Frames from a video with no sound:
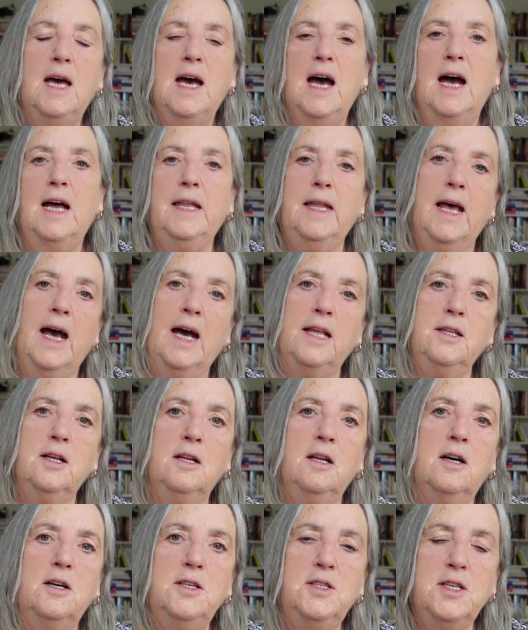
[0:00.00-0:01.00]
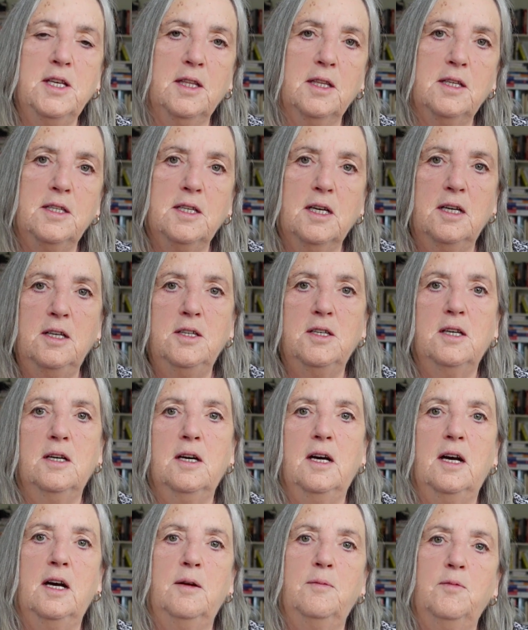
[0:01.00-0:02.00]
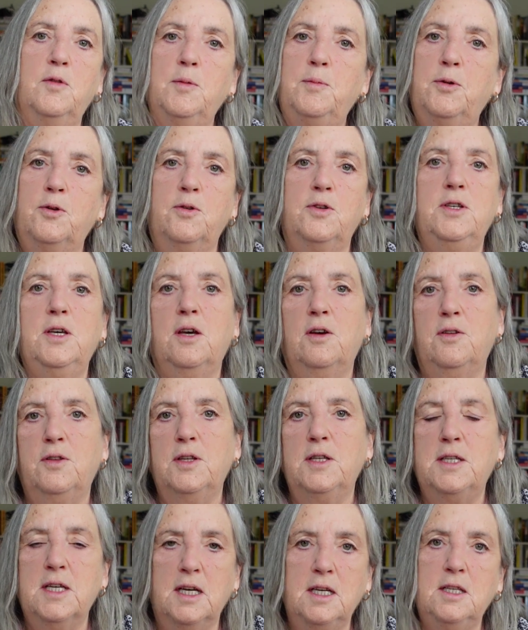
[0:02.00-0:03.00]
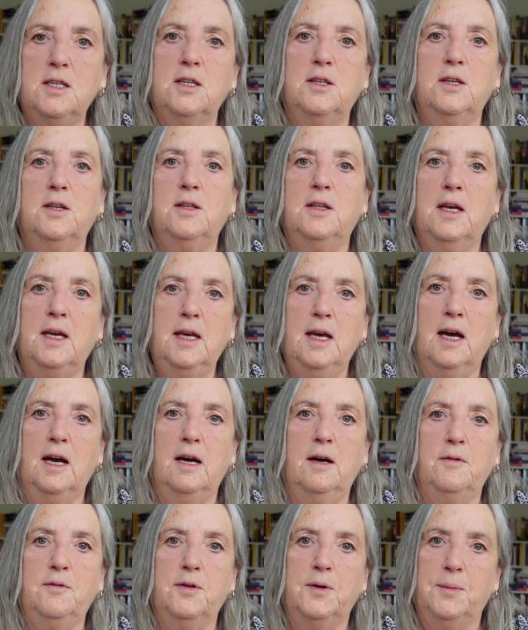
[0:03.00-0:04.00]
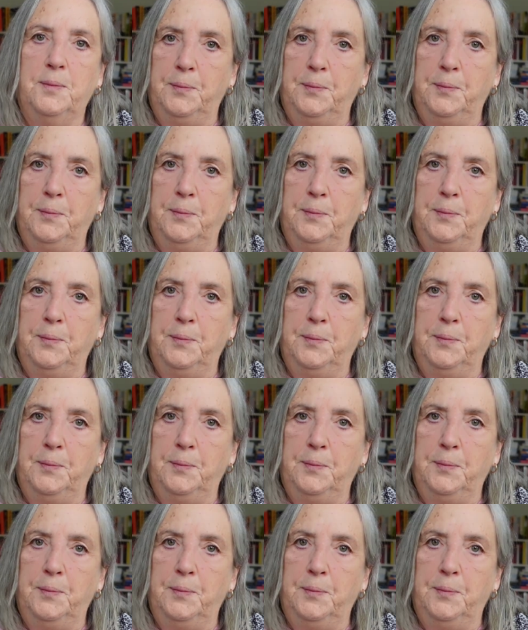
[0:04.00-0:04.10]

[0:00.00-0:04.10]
and analysing the data and reporting on the data that they have.